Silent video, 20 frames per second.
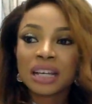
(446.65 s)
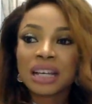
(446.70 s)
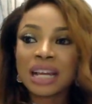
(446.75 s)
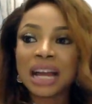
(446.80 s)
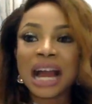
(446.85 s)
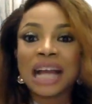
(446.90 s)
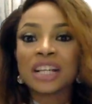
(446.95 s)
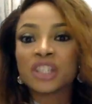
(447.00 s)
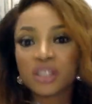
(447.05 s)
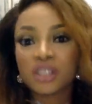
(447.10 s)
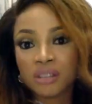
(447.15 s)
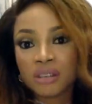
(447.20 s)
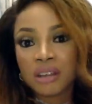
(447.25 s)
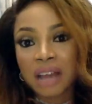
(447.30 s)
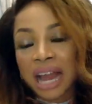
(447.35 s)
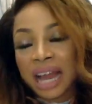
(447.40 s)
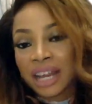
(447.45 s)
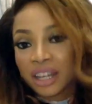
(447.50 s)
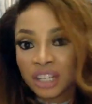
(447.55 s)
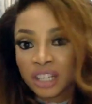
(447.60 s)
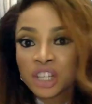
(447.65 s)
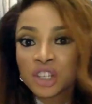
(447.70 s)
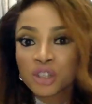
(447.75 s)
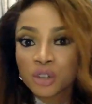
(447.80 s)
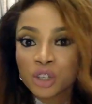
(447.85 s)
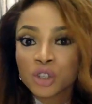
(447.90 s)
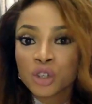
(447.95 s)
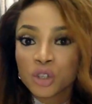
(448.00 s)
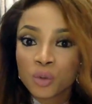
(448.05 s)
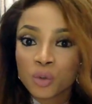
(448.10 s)
I
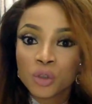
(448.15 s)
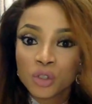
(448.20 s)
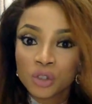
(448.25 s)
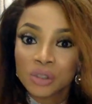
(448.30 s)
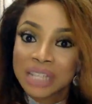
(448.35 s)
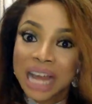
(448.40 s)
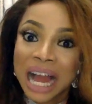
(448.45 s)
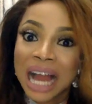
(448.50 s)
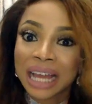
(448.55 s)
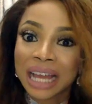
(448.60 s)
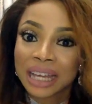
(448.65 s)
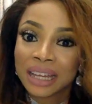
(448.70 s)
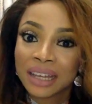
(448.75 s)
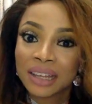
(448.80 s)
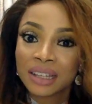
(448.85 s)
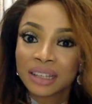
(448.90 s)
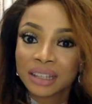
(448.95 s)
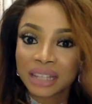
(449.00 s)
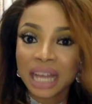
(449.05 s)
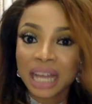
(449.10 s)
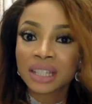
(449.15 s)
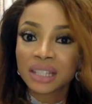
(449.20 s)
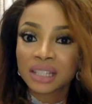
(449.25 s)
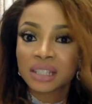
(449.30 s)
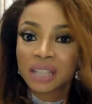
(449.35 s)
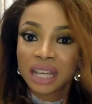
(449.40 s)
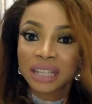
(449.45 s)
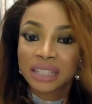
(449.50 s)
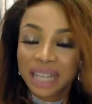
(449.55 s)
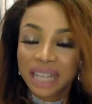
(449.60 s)
literally just want to die.
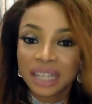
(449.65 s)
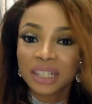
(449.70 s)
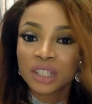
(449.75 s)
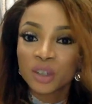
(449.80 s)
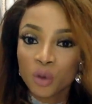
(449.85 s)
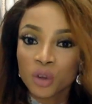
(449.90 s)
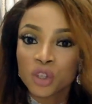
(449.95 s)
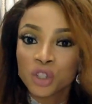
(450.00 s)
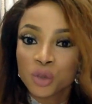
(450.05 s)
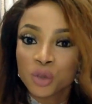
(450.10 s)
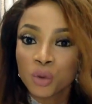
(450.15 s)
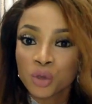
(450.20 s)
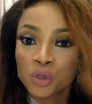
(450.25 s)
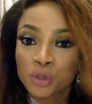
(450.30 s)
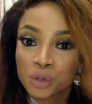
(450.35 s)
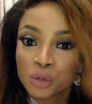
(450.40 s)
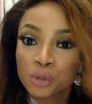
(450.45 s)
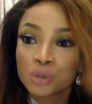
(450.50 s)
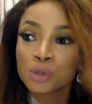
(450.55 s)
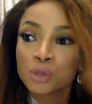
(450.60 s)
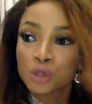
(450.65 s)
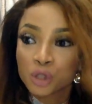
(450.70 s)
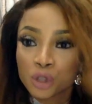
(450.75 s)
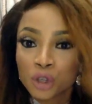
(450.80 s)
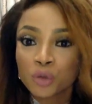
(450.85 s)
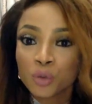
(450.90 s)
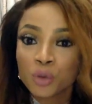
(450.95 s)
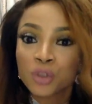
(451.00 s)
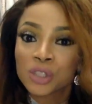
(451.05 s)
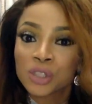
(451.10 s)
That's exactly what you want to do. You
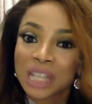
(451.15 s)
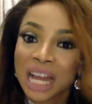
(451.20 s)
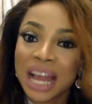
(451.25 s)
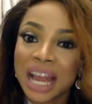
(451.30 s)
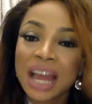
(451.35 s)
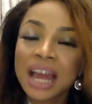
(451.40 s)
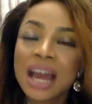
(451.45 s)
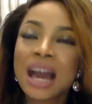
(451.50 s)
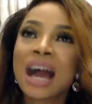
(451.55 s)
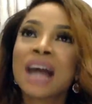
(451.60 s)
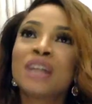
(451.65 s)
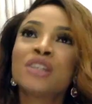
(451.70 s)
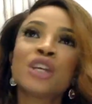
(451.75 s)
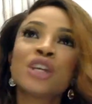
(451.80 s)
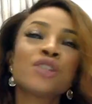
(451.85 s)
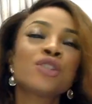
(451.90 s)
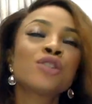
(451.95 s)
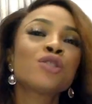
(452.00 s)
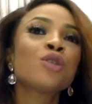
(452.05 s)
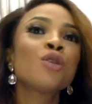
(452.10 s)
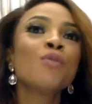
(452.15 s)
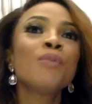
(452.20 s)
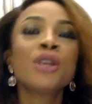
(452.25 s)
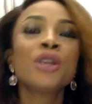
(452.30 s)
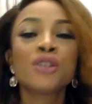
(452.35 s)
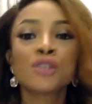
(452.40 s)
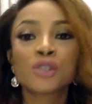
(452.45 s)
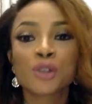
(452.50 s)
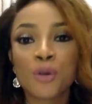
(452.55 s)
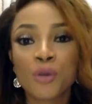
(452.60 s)
just want to die. And there's so
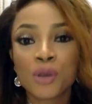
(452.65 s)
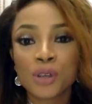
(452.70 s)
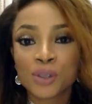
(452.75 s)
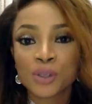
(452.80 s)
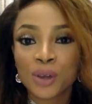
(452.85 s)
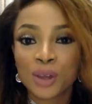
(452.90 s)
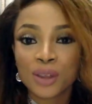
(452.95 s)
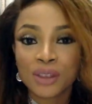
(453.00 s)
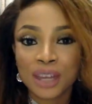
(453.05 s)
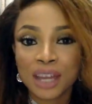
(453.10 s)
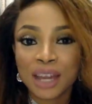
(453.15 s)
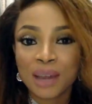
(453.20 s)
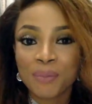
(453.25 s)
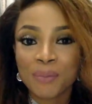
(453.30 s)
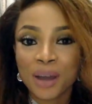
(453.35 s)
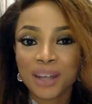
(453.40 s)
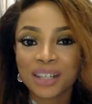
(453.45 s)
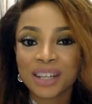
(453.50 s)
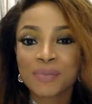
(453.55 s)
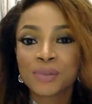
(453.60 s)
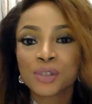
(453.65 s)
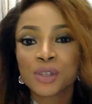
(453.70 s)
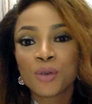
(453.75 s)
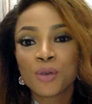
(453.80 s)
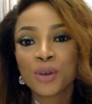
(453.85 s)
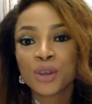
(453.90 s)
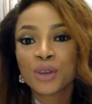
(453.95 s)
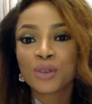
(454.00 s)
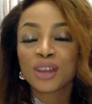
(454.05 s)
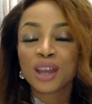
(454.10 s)
many stories you can think about. I'm
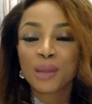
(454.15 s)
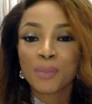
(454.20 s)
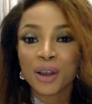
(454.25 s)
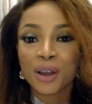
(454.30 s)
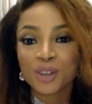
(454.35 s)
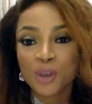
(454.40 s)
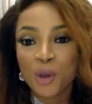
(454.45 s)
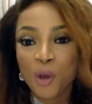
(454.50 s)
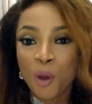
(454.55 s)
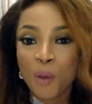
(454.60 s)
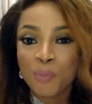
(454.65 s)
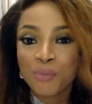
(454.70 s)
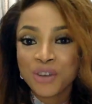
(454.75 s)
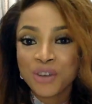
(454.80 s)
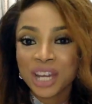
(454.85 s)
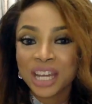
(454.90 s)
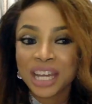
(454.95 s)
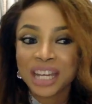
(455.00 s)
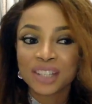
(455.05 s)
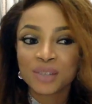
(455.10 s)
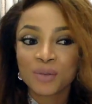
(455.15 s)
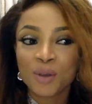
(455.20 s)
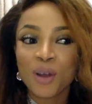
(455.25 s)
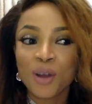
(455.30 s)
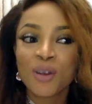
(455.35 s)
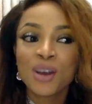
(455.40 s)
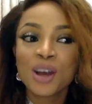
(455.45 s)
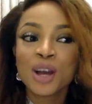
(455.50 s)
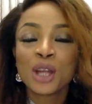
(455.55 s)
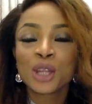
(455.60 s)
sure when you think about your upbringing as
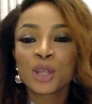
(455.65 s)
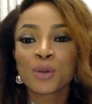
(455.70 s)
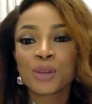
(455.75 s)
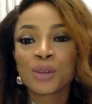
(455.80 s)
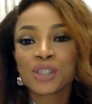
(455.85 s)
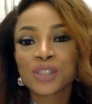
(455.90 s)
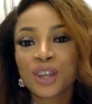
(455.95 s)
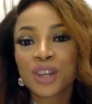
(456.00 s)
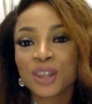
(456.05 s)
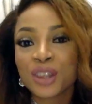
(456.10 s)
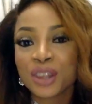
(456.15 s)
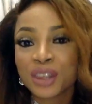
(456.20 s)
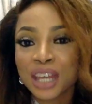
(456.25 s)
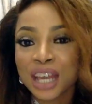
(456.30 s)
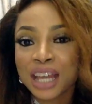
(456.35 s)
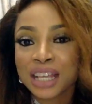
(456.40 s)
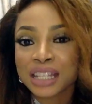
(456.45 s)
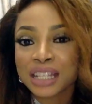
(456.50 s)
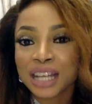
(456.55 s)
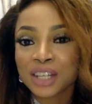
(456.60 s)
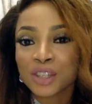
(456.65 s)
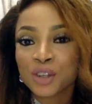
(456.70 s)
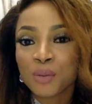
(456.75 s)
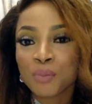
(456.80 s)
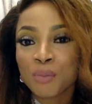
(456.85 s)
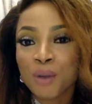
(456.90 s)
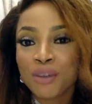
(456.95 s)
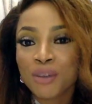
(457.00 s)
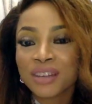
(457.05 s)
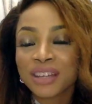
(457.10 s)
well, there were certain things that
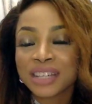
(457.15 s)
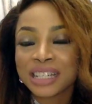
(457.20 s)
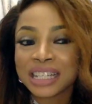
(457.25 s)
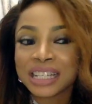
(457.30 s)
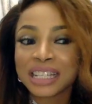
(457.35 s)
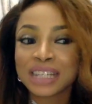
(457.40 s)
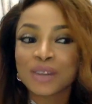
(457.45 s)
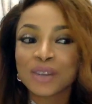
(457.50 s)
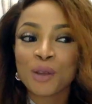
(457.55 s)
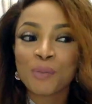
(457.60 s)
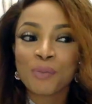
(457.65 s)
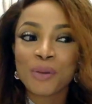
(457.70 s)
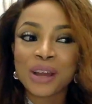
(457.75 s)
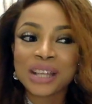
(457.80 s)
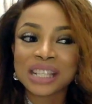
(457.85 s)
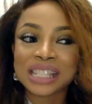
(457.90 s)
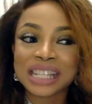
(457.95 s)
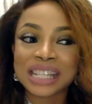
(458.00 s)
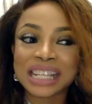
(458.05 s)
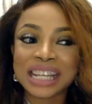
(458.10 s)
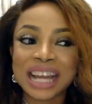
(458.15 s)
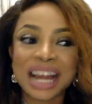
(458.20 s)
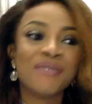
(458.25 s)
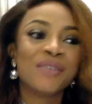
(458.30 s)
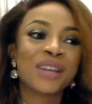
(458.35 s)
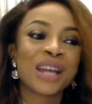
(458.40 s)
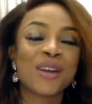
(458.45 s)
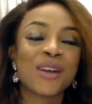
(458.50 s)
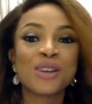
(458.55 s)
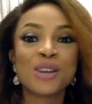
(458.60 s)
your mother did or your parents did. I
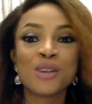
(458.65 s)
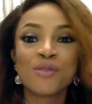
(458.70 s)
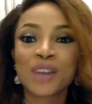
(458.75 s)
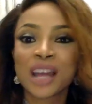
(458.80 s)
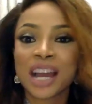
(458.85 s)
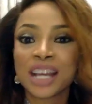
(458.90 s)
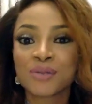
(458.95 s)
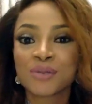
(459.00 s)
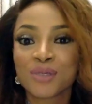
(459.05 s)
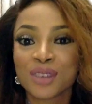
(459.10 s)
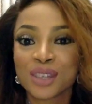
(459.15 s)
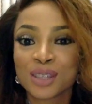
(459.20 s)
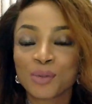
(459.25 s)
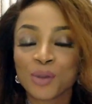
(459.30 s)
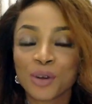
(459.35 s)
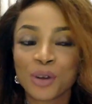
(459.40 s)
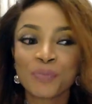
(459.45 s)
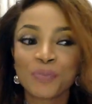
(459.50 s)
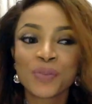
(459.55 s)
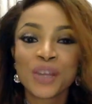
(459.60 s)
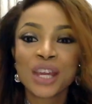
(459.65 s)
mean, I'll leave you guys with this one.